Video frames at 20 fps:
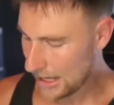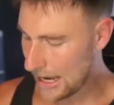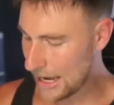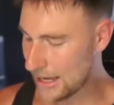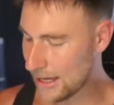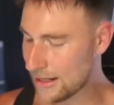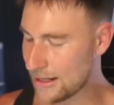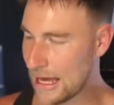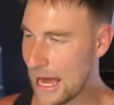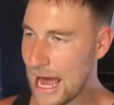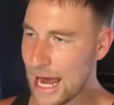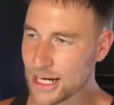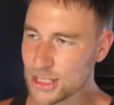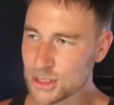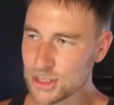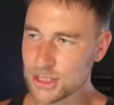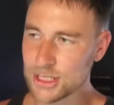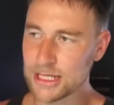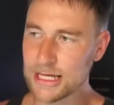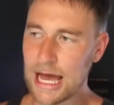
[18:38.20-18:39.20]
And
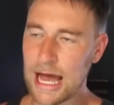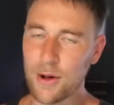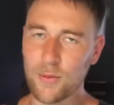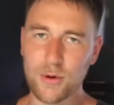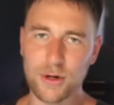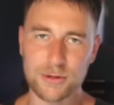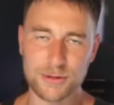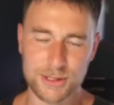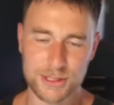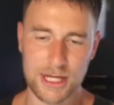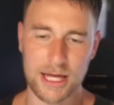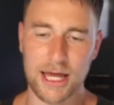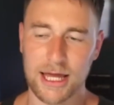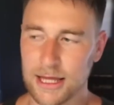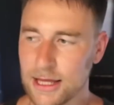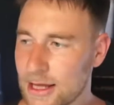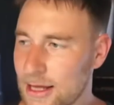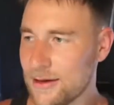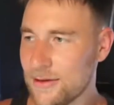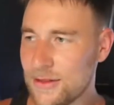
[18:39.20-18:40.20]
actually, I will say,
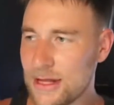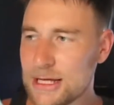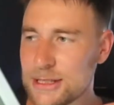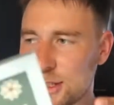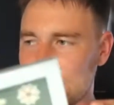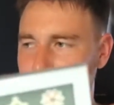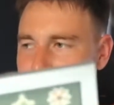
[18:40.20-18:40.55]
this is